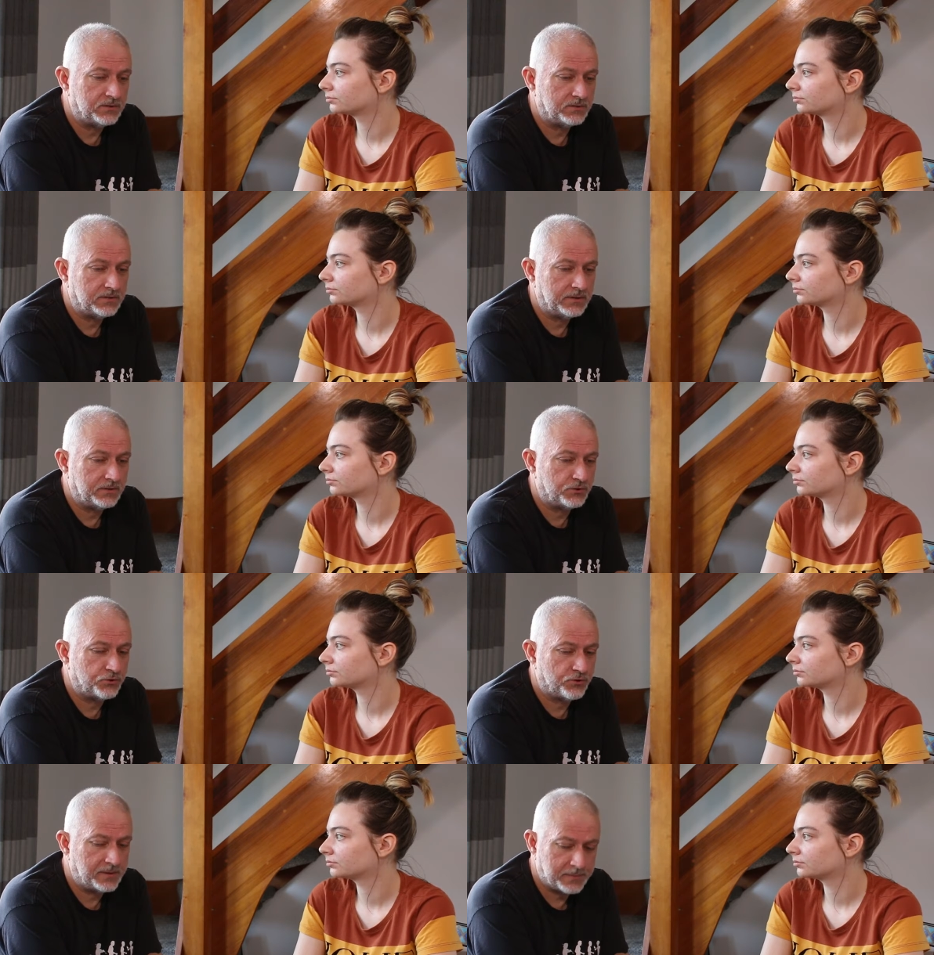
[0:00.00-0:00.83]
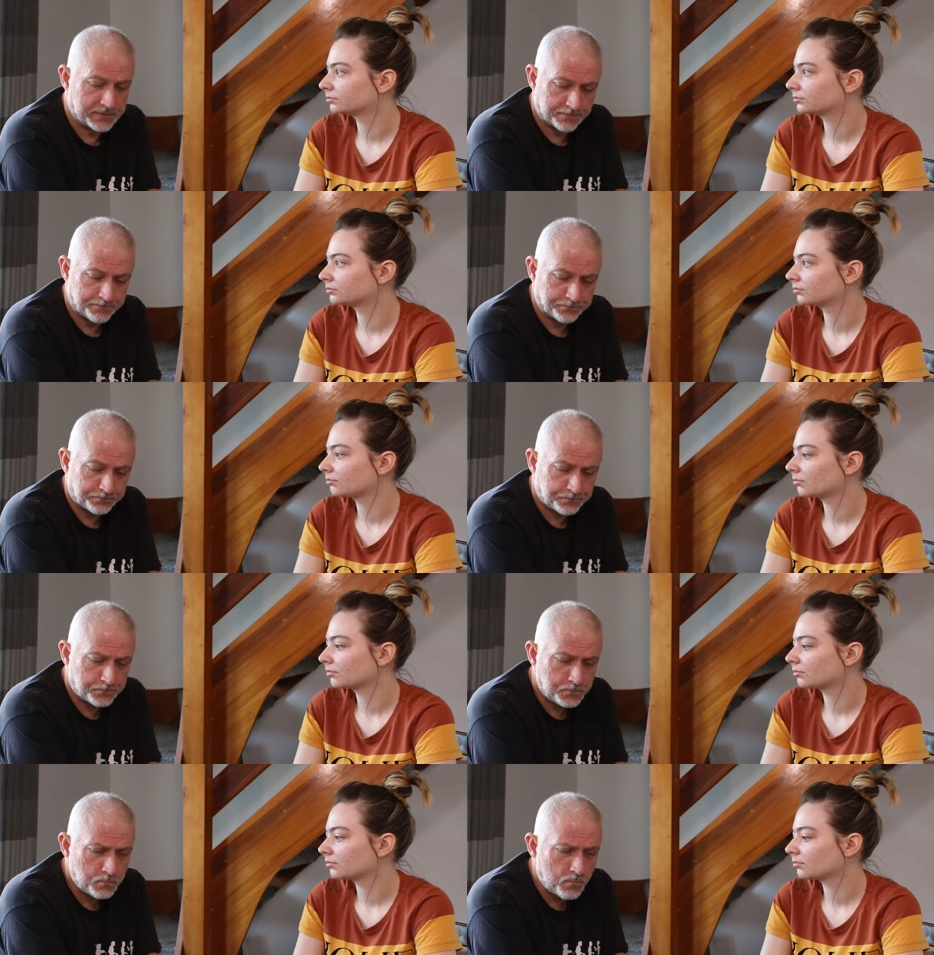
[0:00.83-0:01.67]
Speaker 1: little little trip.
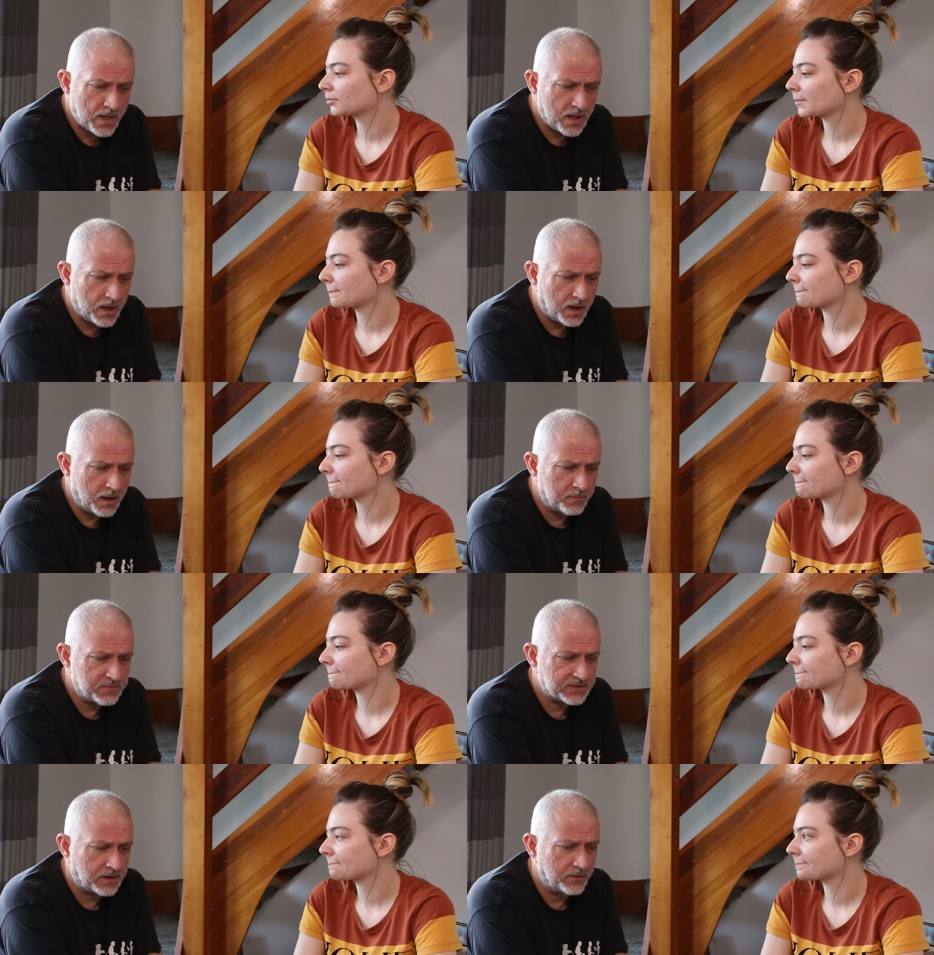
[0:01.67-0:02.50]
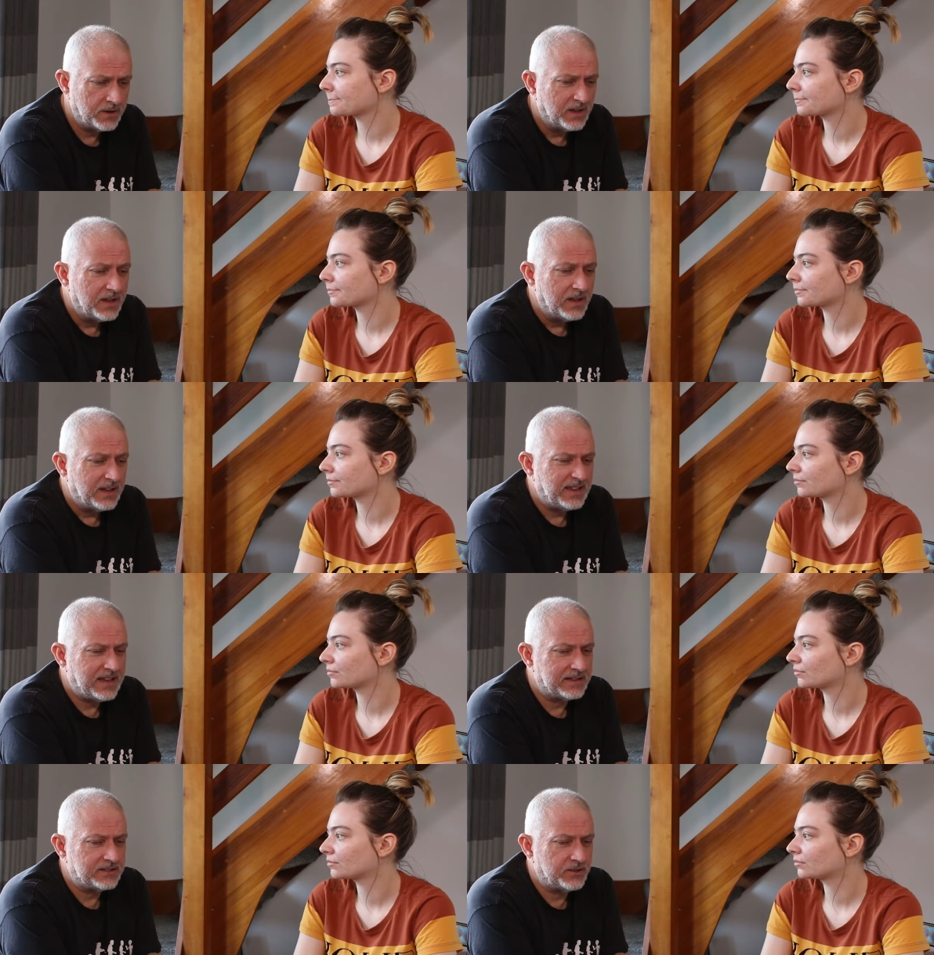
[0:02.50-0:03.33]
Um, so,
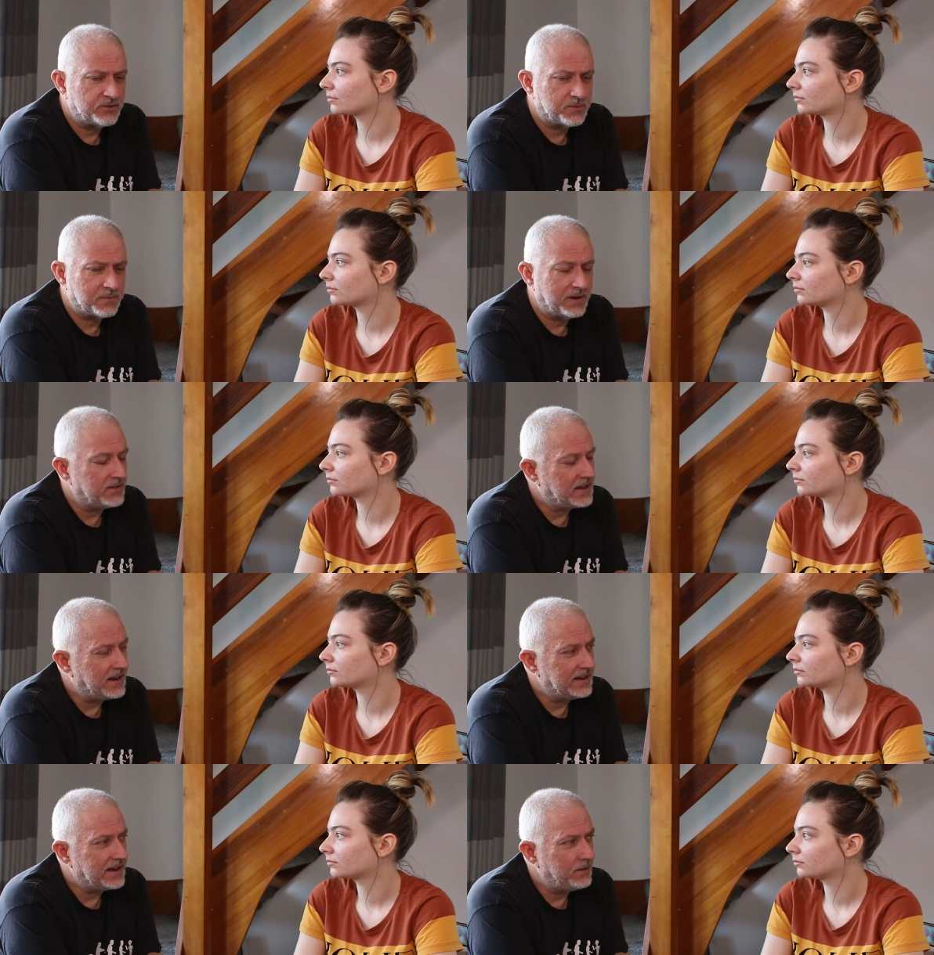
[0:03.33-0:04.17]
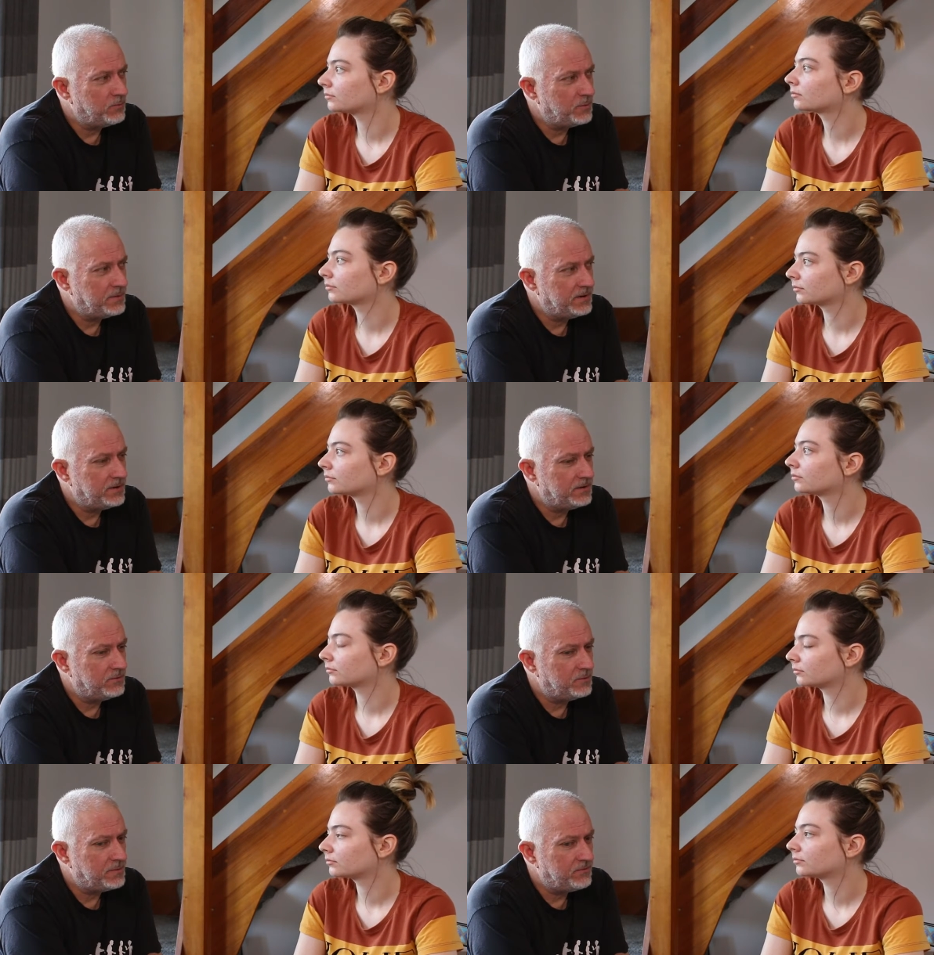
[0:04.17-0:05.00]
yeah, to do something like that again would be
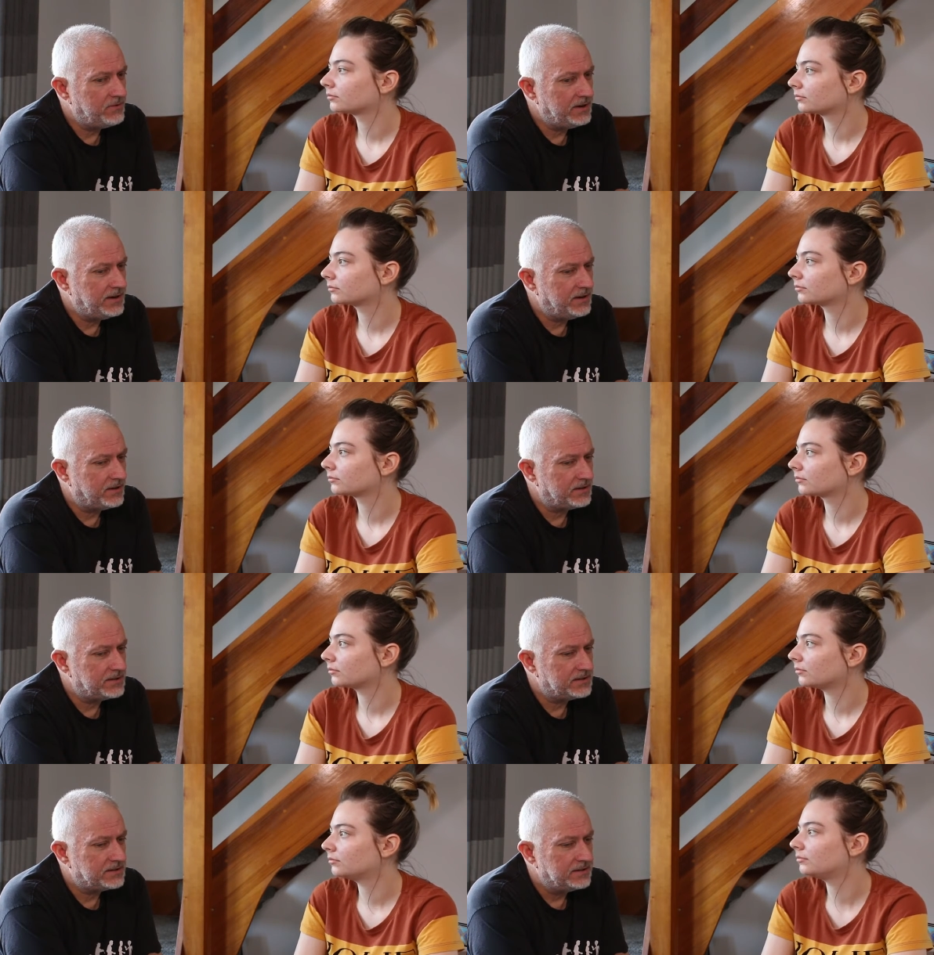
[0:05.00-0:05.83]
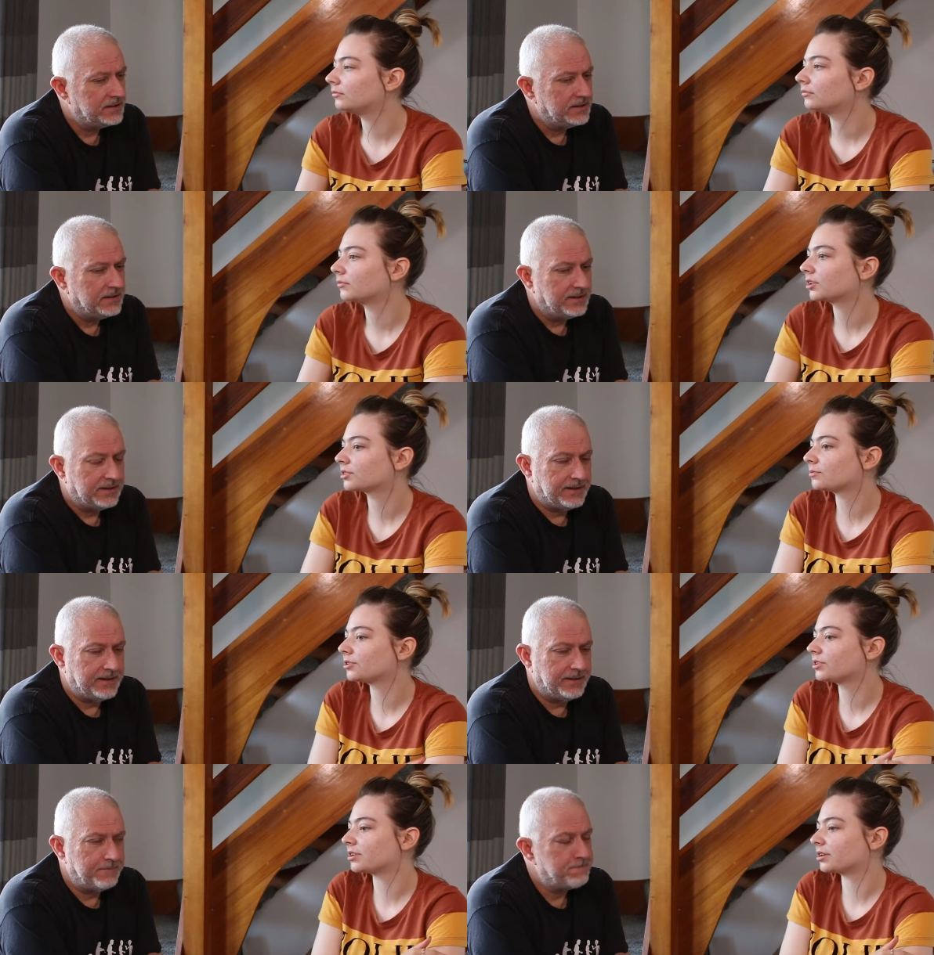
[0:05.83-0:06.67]
would be really nice.
Speaker 2: Because mm,
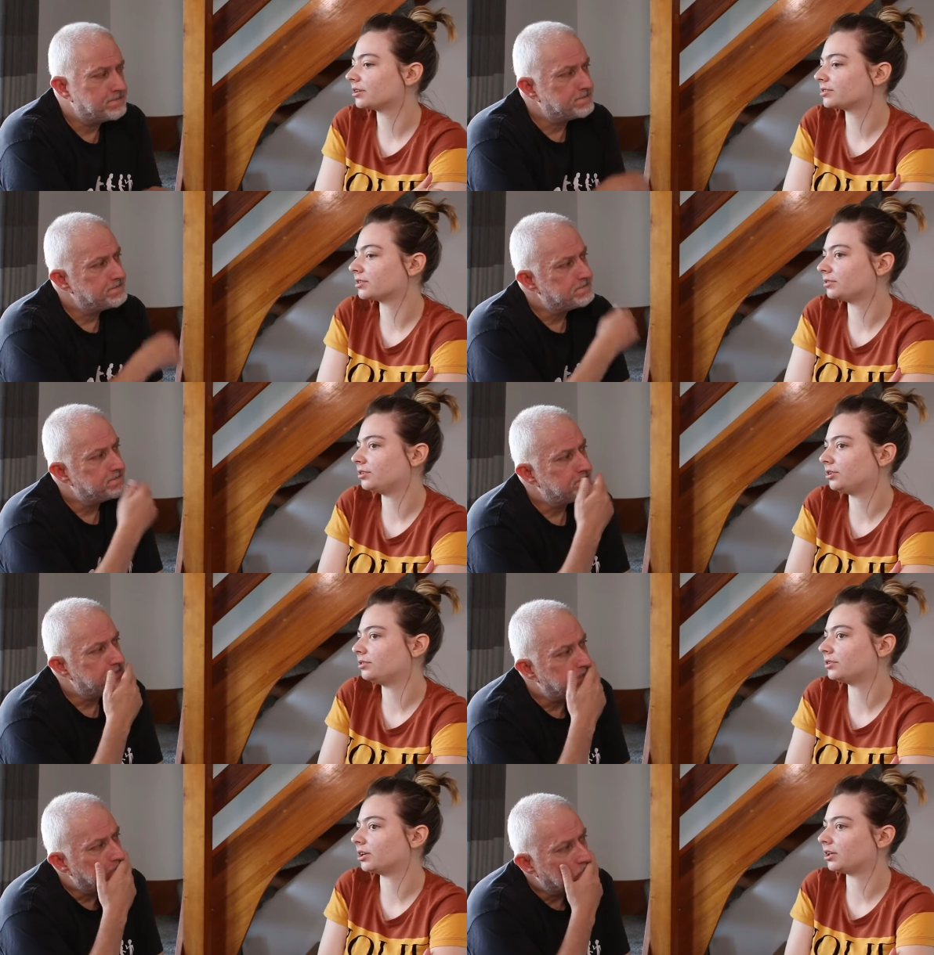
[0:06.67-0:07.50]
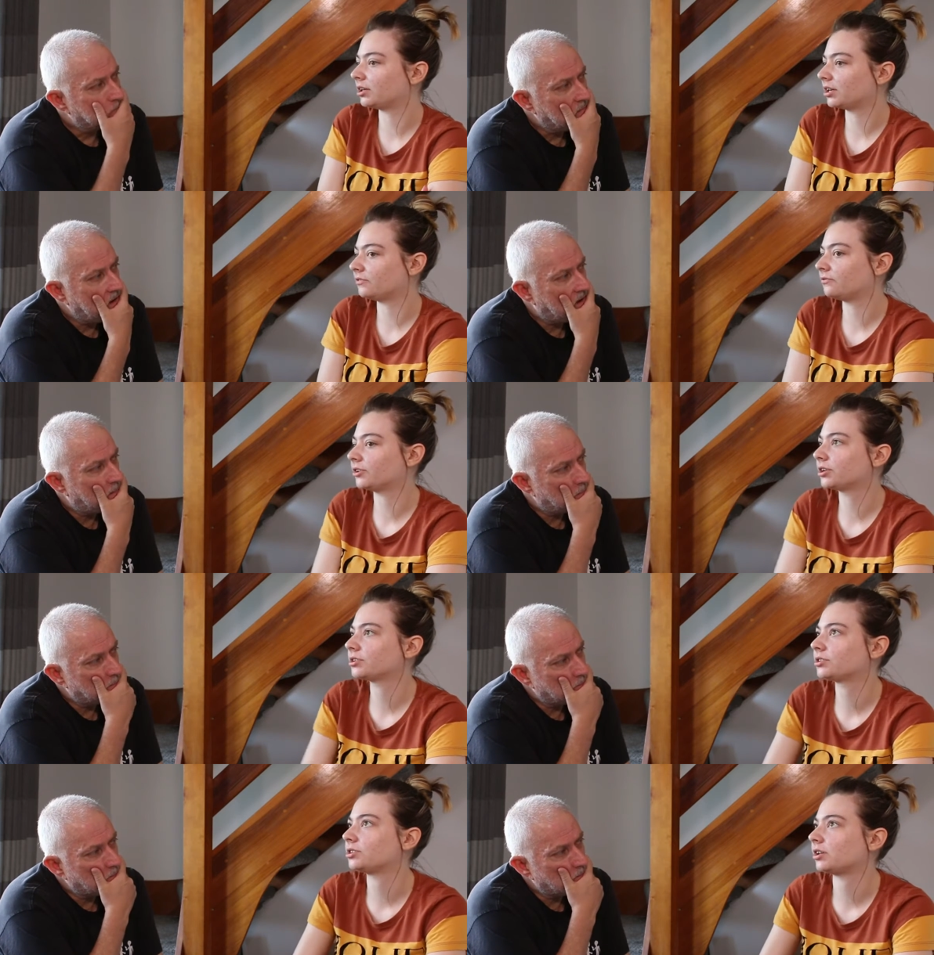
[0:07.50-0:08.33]
one um, of the um, guys at uni in yeah.
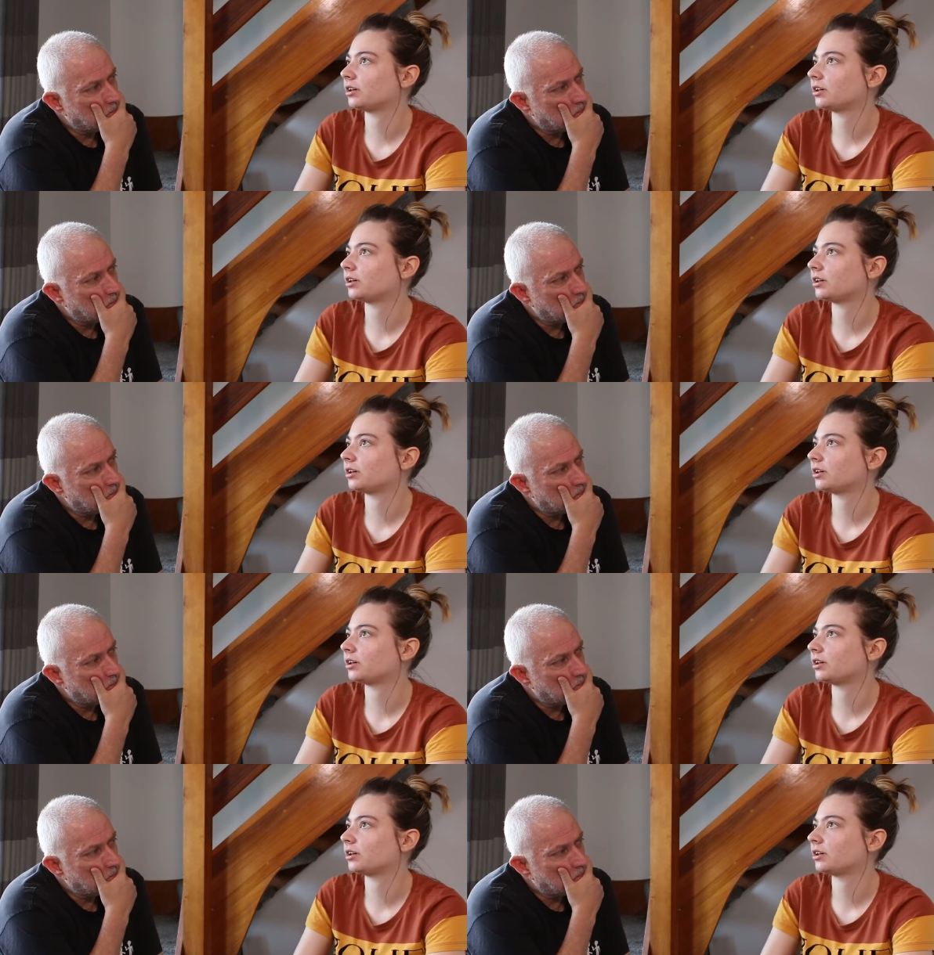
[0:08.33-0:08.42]
first